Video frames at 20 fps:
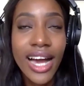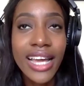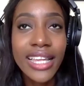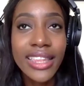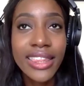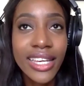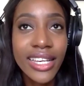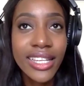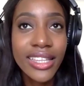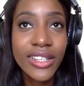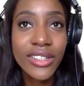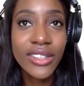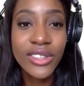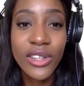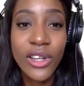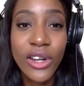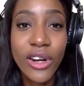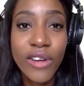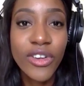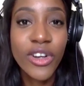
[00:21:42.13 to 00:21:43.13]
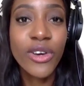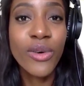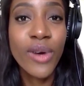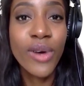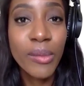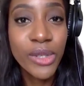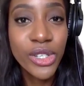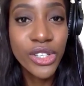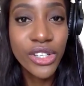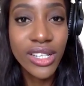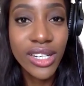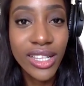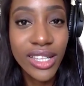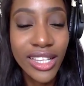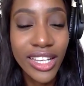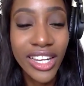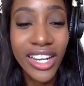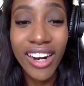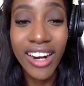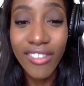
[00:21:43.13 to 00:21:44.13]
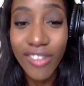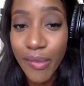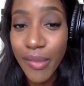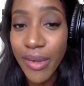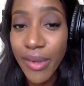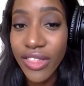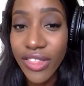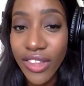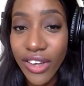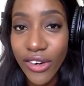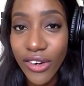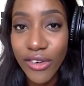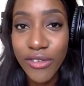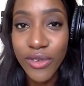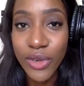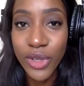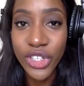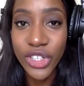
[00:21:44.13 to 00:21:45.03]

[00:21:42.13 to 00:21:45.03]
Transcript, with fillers: I think there's a lot of corruption in the government, though, for